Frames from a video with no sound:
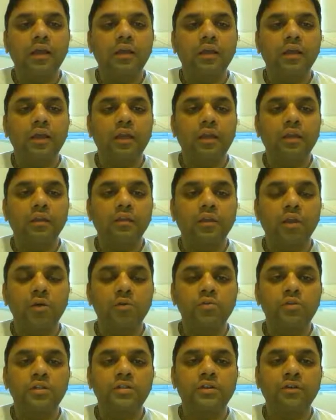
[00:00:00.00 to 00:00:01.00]

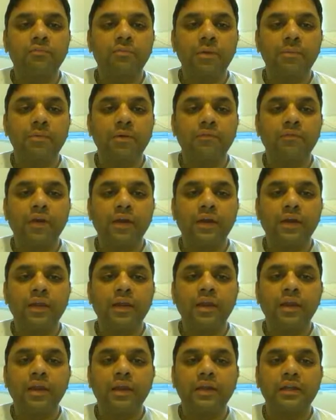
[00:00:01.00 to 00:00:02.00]
thousands of people
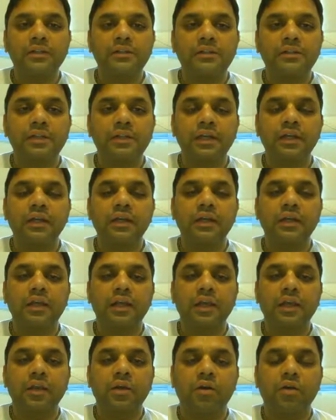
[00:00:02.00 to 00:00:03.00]
fighting against it.
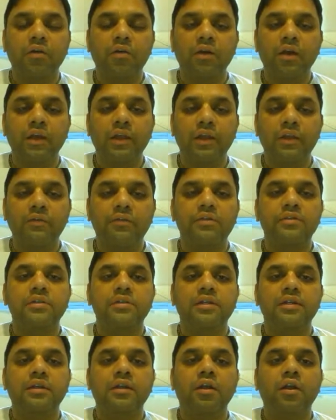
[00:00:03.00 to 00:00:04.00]
Still,
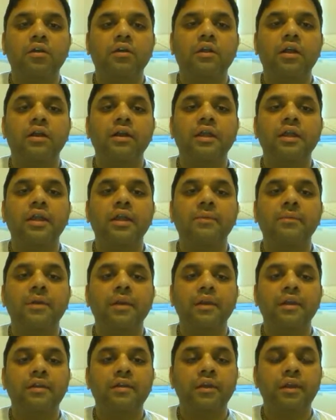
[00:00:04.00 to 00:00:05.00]
it was not
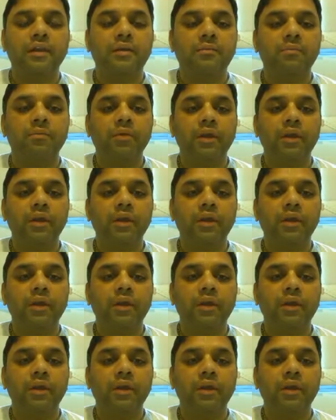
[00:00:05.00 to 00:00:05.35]
containable.